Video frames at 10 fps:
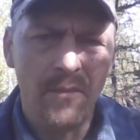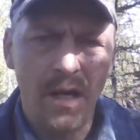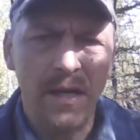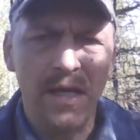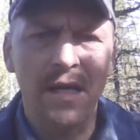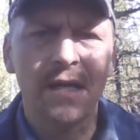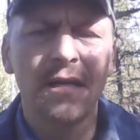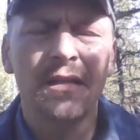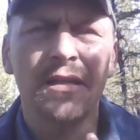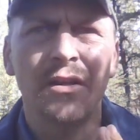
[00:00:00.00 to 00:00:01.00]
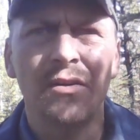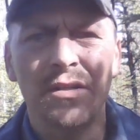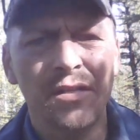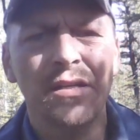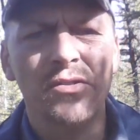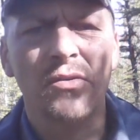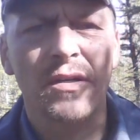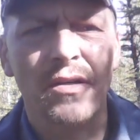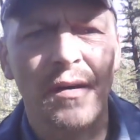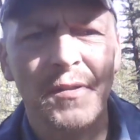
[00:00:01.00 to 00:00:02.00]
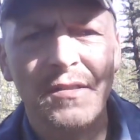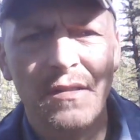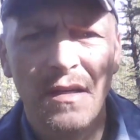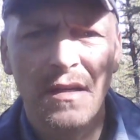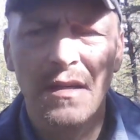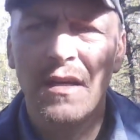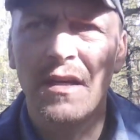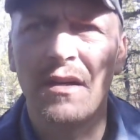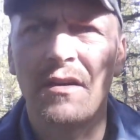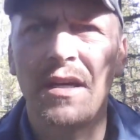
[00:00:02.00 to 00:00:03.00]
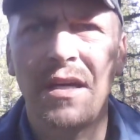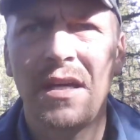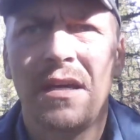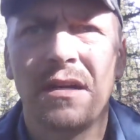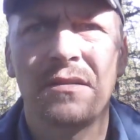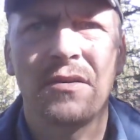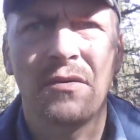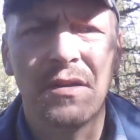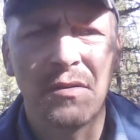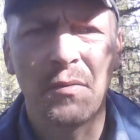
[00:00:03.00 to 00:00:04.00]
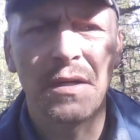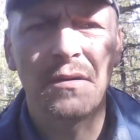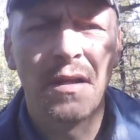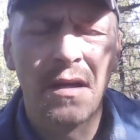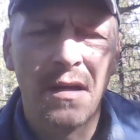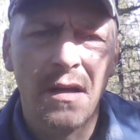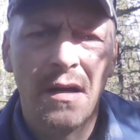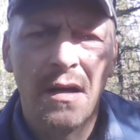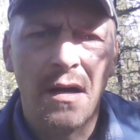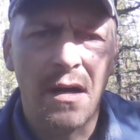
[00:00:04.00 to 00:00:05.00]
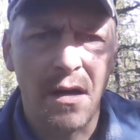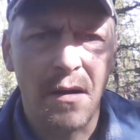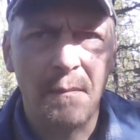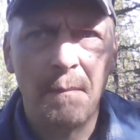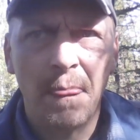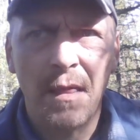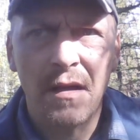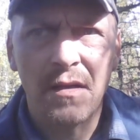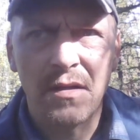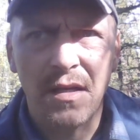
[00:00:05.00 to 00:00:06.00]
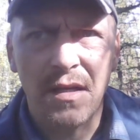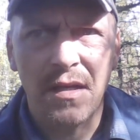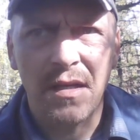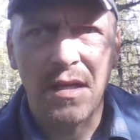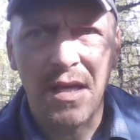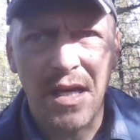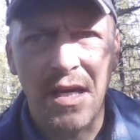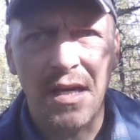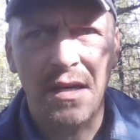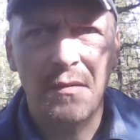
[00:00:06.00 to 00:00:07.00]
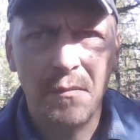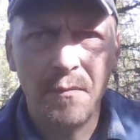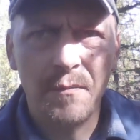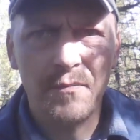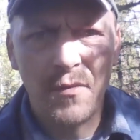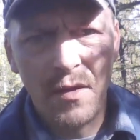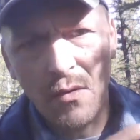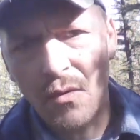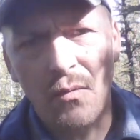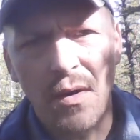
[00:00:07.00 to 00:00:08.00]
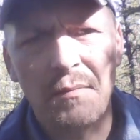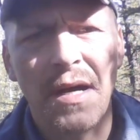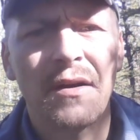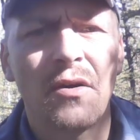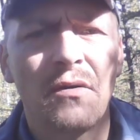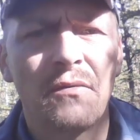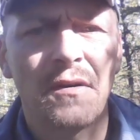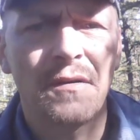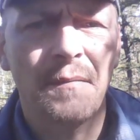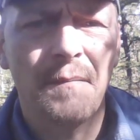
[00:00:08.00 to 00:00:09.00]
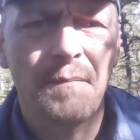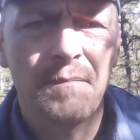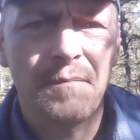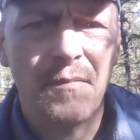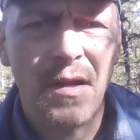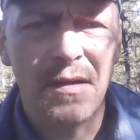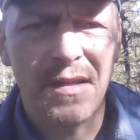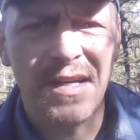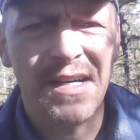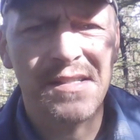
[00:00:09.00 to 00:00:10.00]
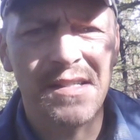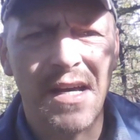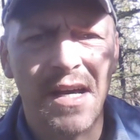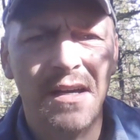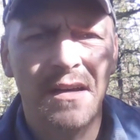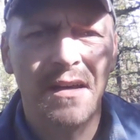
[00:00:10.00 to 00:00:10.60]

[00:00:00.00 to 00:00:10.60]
I get it. You know, and, and so did Thomas. You know, he, he held no ill will. Um, he went back over the next day